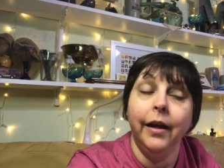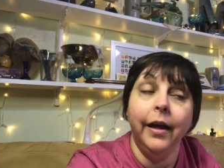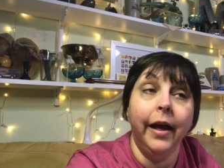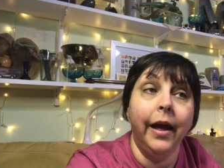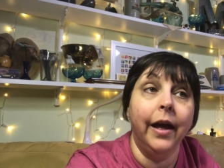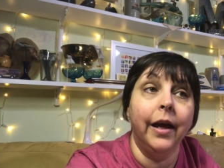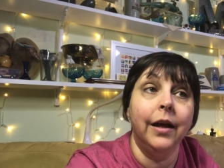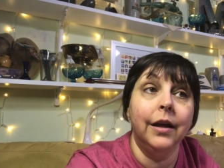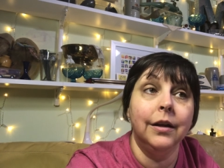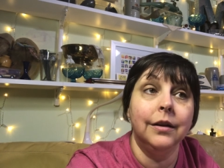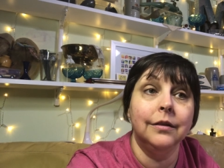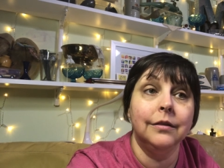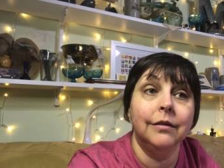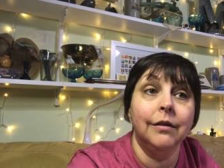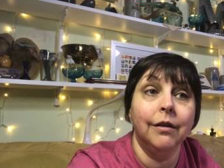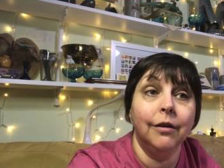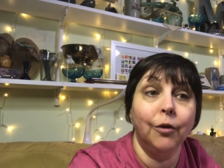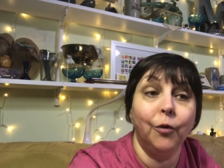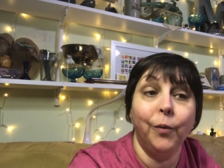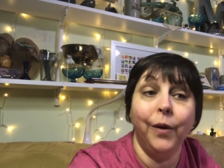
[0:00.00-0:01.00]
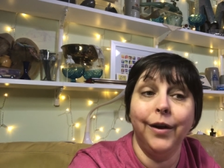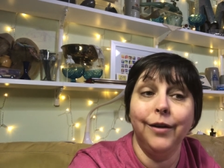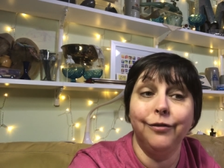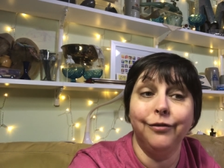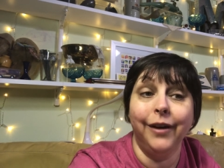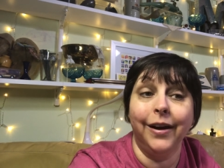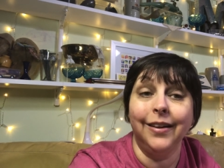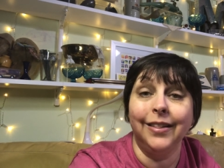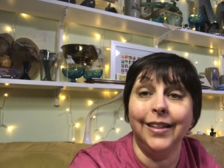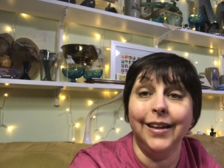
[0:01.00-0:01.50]
And quite
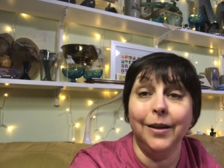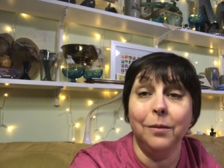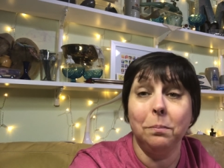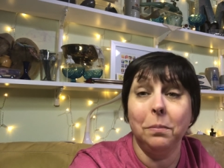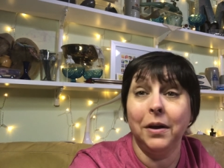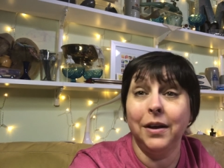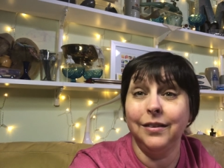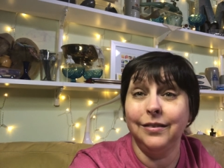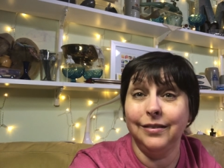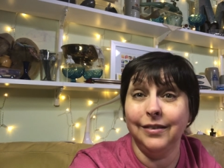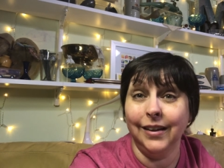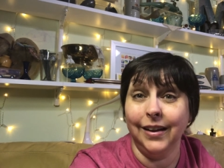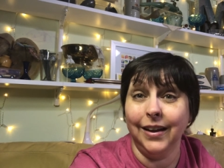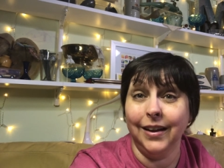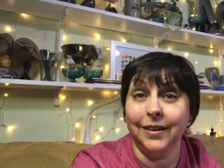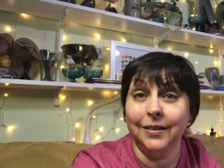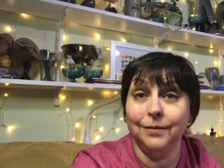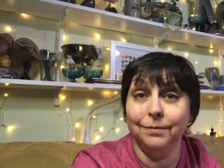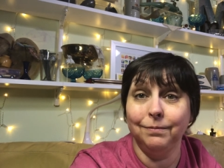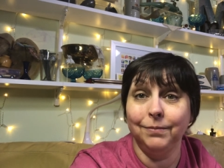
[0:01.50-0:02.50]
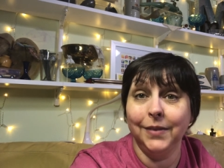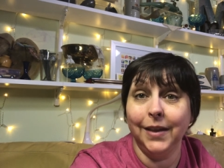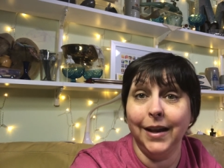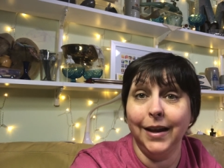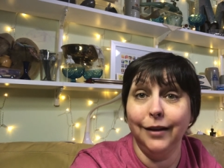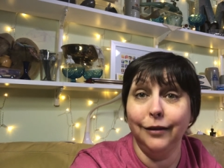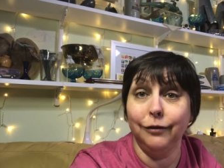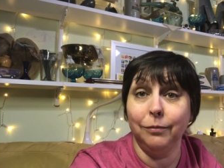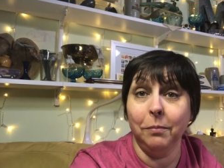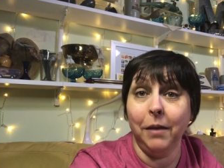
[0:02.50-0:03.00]
frankly, putzing
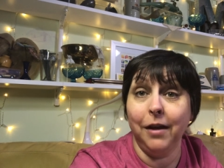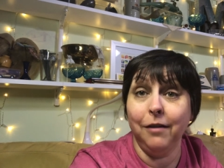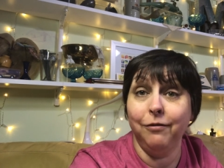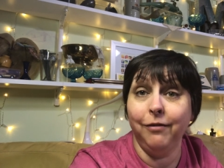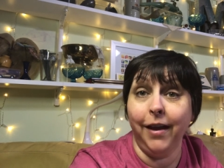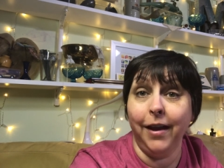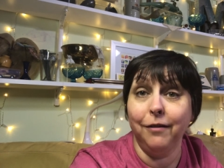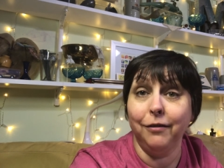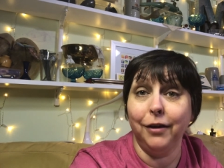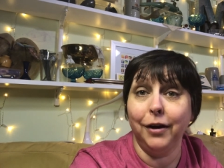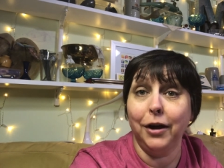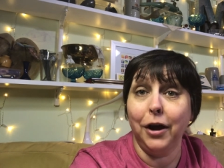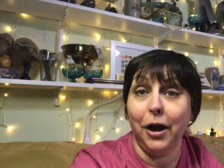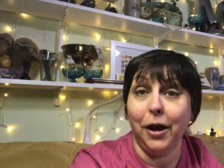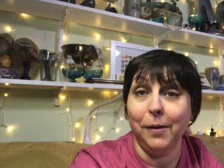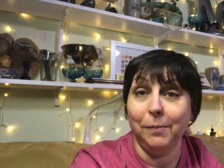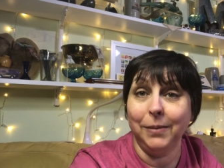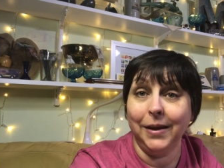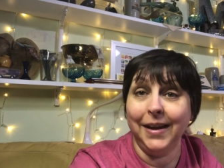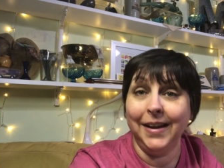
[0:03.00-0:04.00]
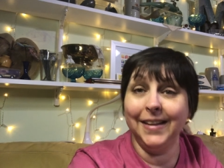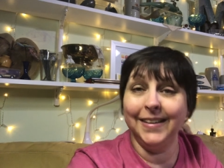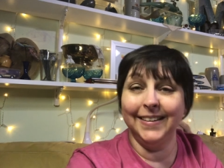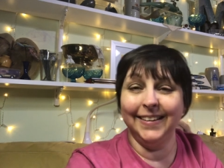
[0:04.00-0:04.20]
is my favorite hobby.